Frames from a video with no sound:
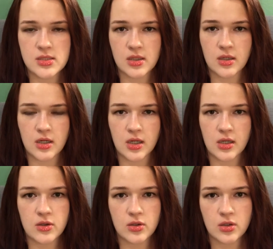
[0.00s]
are
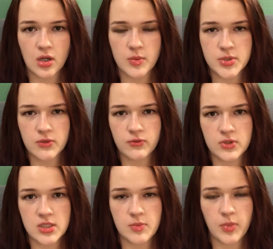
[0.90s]
another good option for
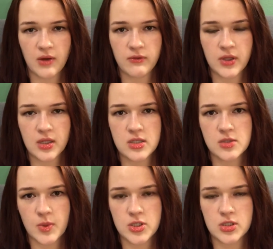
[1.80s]
deep puffing,
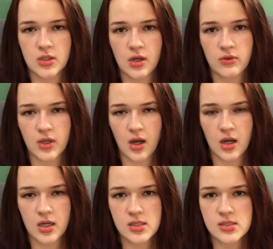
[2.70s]
especially around the
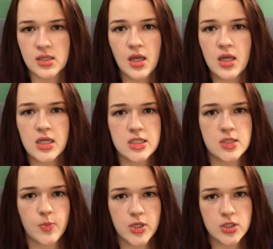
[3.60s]
eyes,
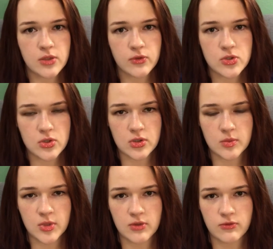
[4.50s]
especially if you store
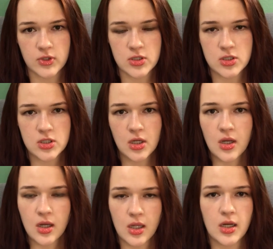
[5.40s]
them in the fridge.
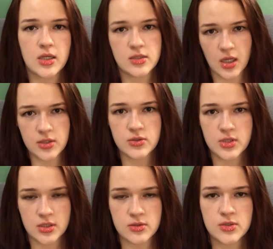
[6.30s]
And I do
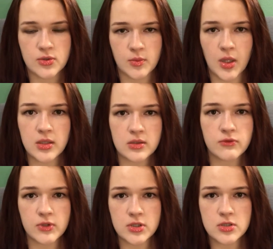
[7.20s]
tend to store mine in the
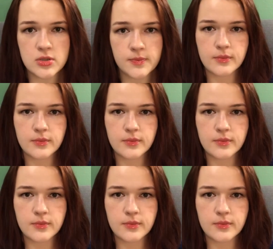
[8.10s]
fridge.